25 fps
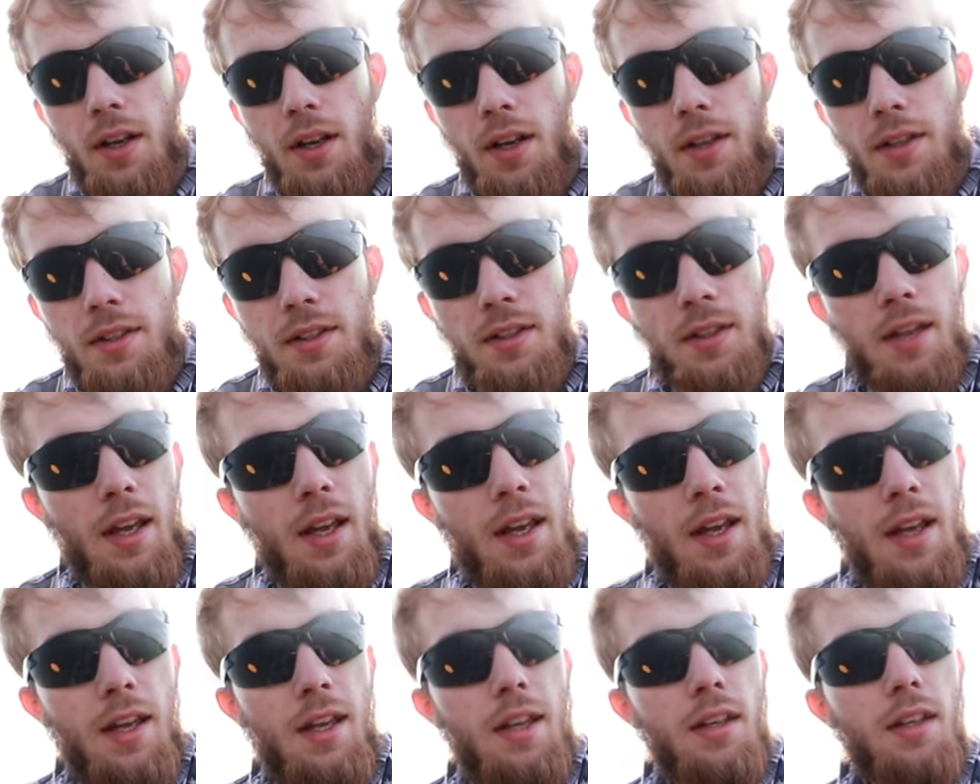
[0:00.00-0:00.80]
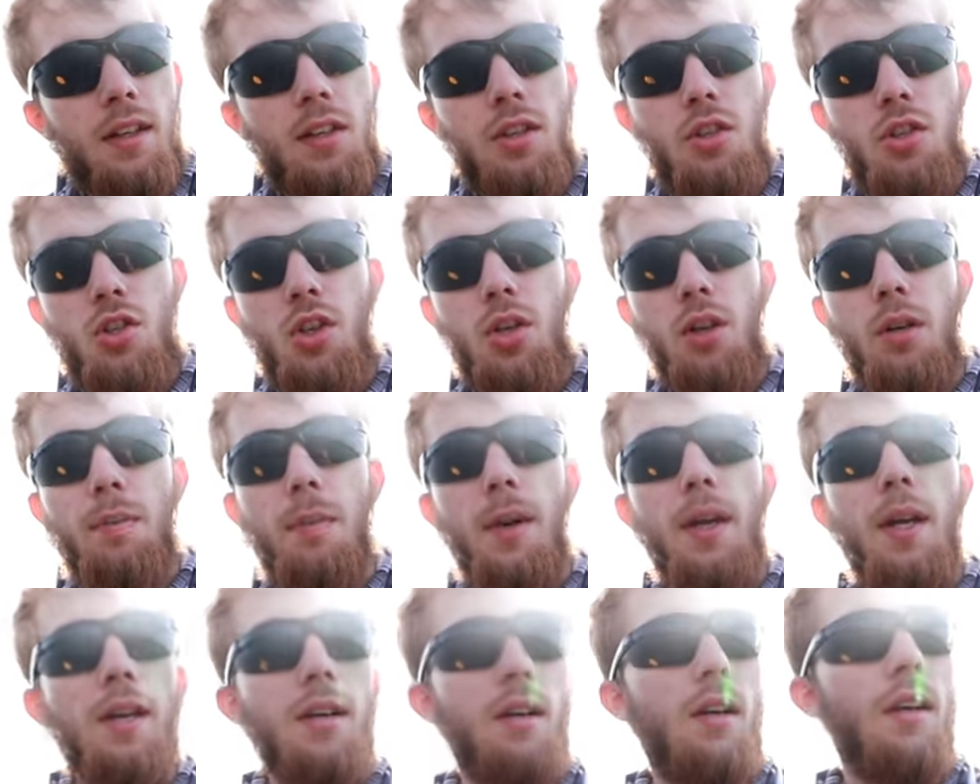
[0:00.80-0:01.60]
is a
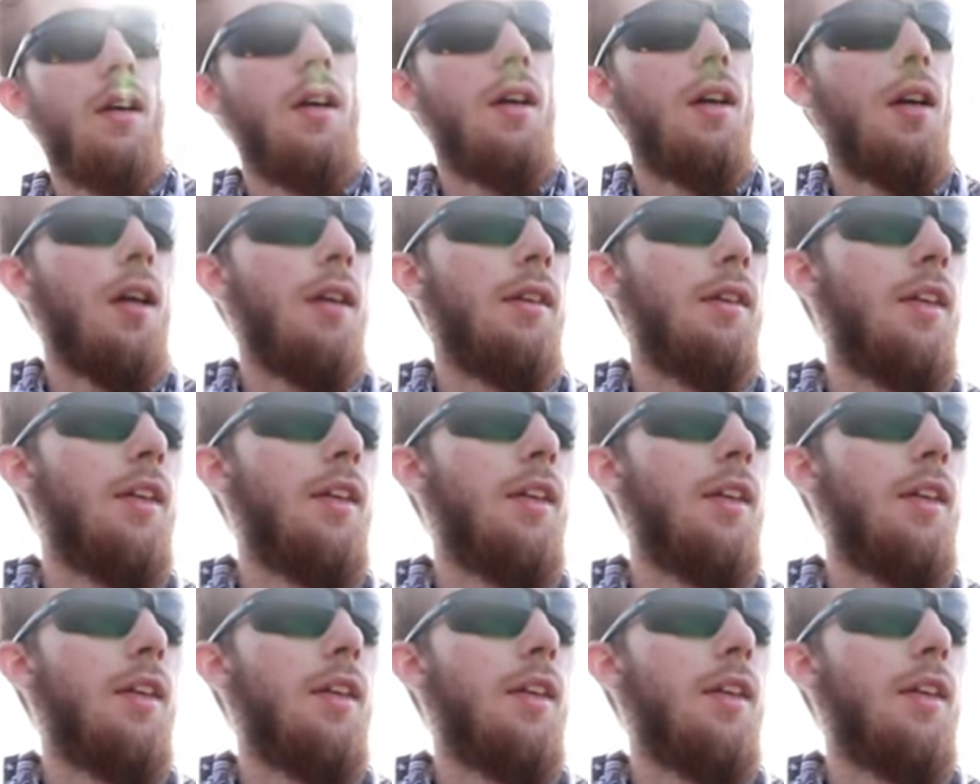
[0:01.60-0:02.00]
jerkbait.